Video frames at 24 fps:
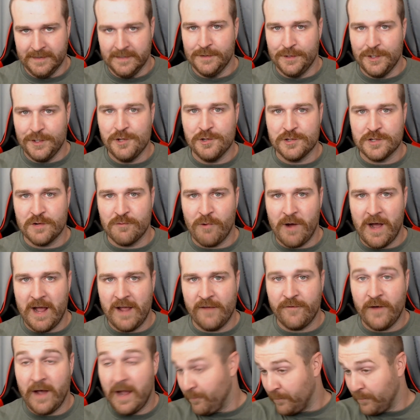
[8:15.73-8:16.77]
using
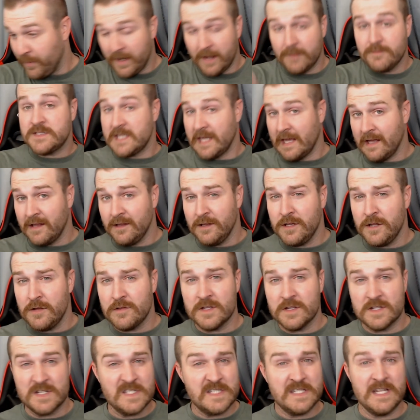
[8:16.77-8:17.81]
Wi-Fi, but I'm telling you, the
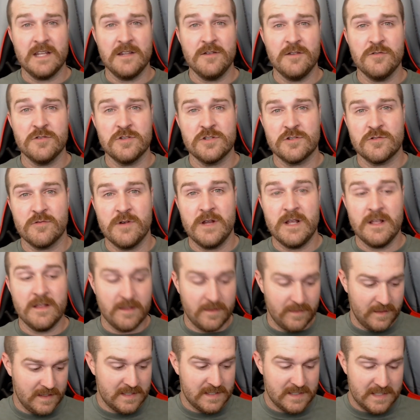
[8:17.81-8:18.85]
signal strength of
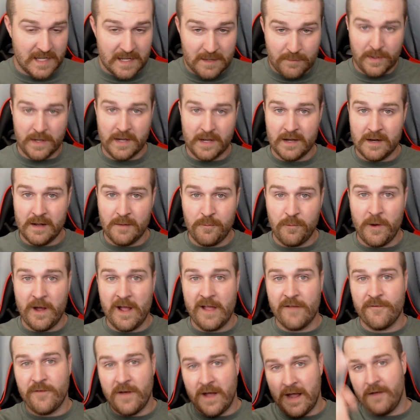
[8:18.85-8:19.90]
this thing picking up
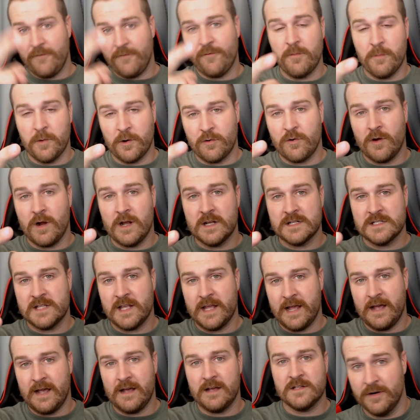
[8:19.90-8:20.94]
Wi-Fi from across the
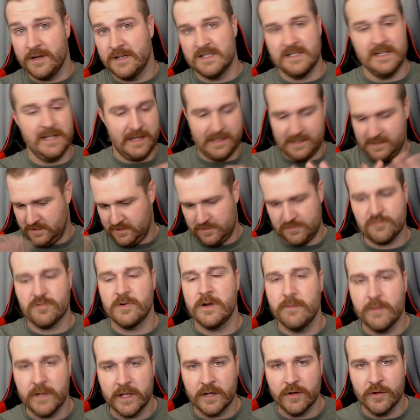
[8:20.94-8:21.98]
house is
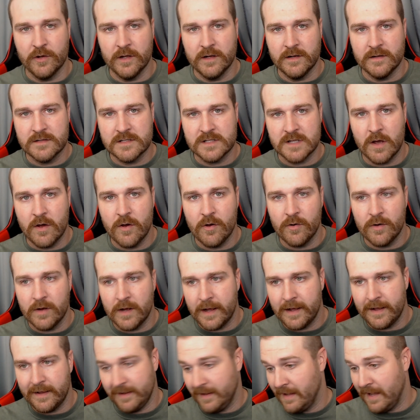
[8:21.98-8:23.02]
extremely good. So
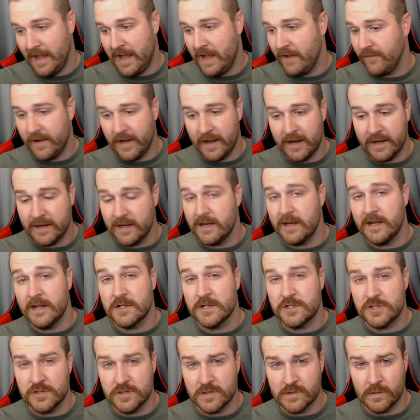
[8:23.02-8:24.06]
I haven't had any
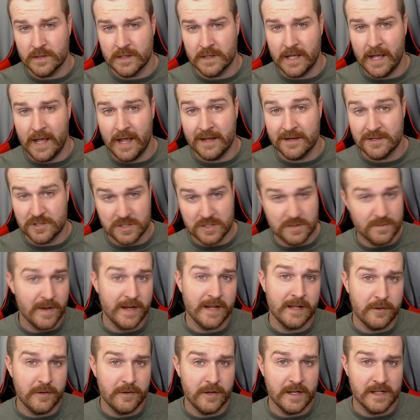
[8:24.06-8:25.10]
issues with that. It's just my
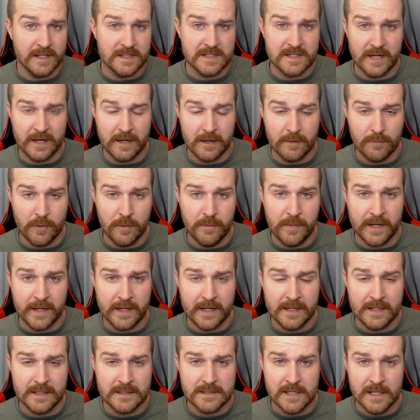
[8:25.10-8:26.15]
internet's terrible
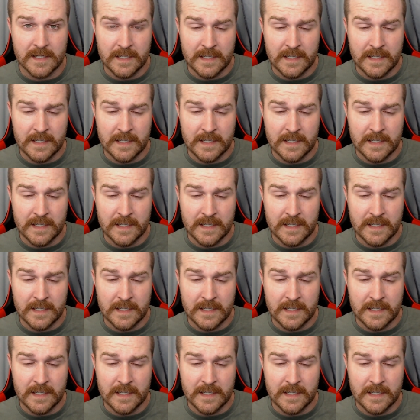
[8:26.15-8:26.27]
because